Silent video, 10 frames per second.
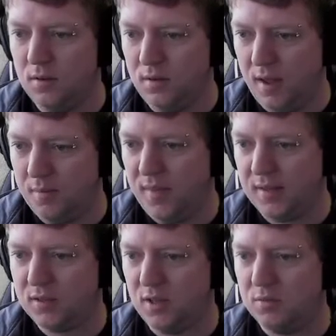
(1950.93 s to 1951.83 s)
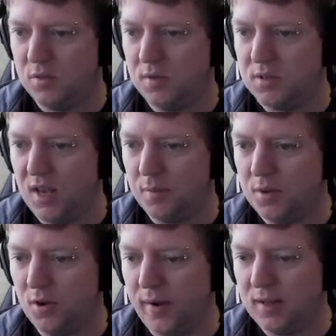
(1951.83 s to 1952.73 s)
Yep, that seems to be set up
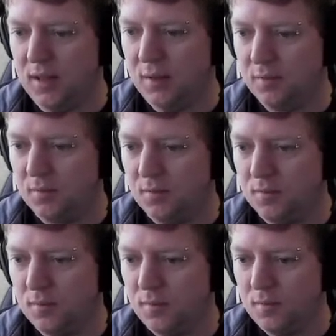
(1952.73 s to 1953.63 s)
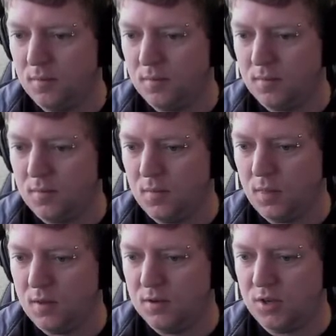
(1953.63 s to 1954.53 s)
correctly.
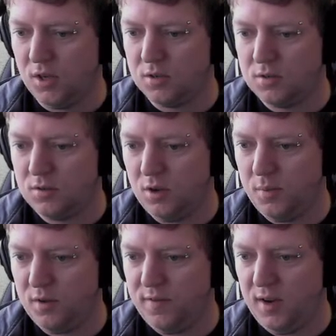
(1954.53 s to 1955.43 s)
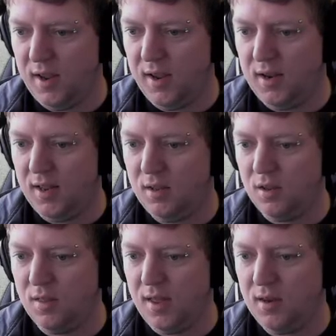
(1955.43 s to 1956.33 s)
So you stop off at Airlie,
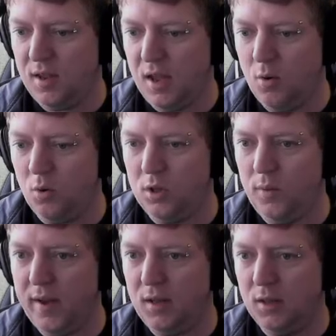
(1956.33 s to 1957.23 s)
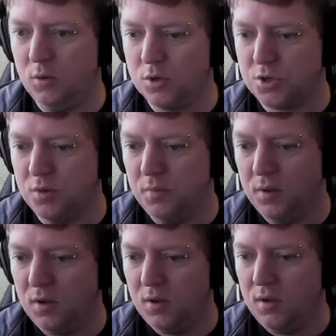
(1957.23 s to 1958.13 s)
you then go all the way to Lewisham,
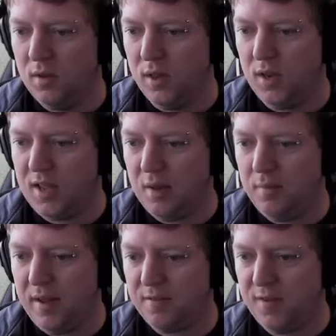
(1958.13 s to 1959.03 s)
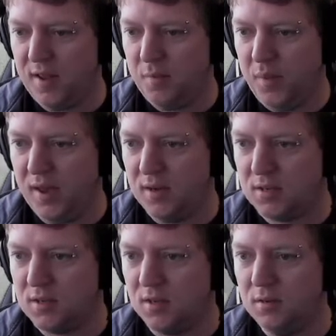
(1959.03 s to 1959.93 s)
then you come back via
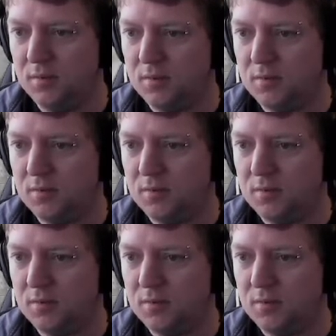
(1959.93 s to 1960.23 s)
Penistone,